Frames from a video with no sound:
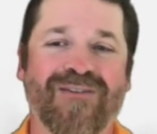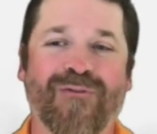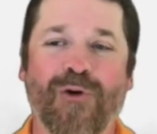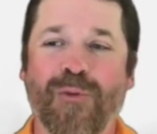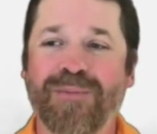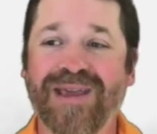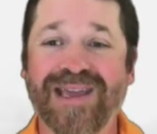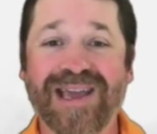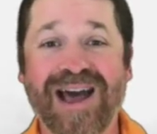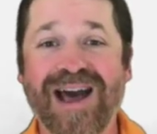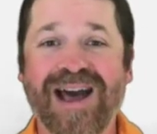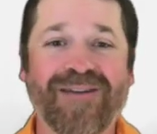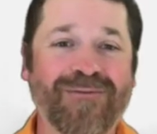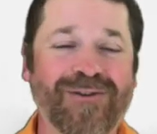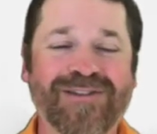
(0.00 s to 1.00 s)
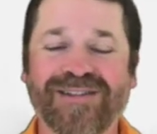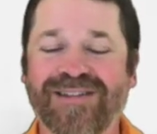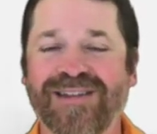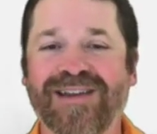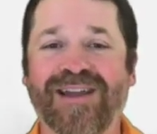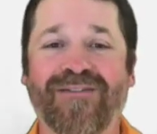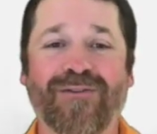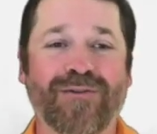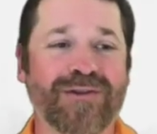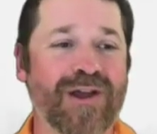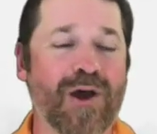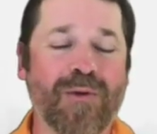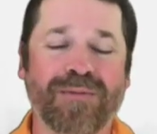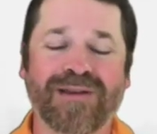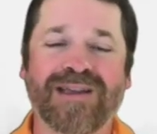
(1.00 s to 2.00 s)
won't be God versus the devil.
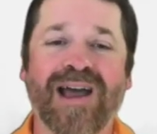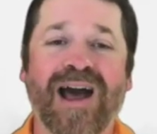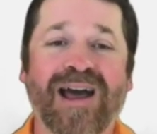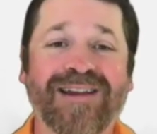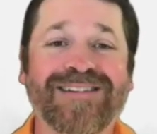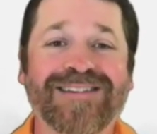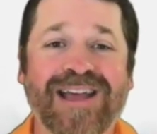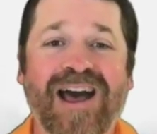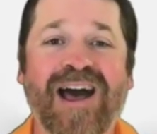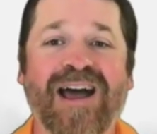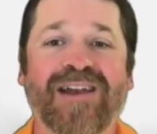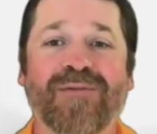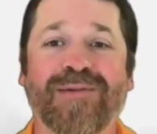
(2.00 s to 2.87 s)
No, God is God.